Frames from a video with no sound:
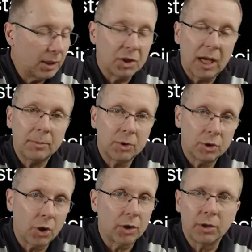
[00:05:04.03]
James and
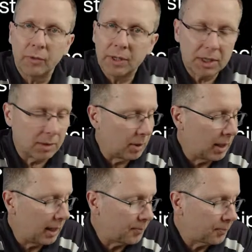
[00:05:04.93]
John and the rest of them are
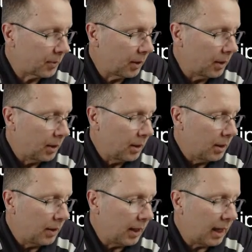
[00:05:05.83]
there.
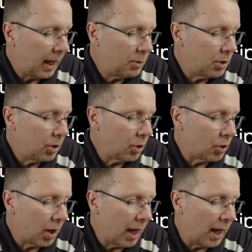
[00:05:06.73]
They came to the
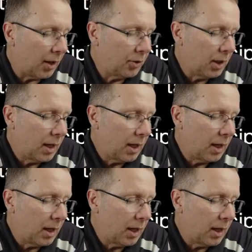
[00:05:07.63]
crowd.